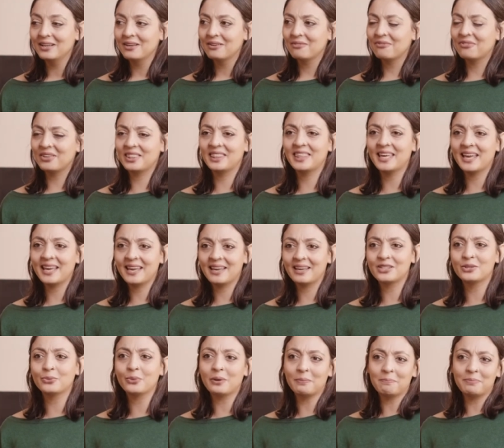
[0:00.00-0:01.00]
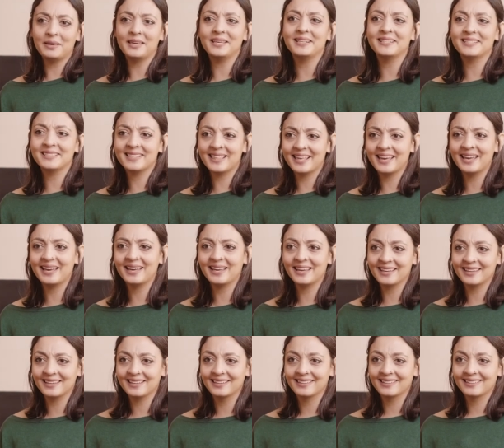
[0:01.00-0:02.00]
for their to appease
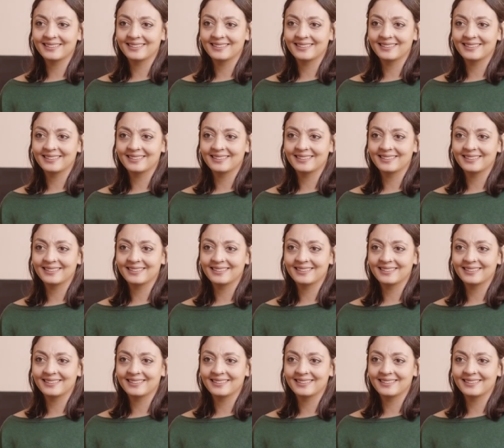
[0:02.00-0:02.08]
their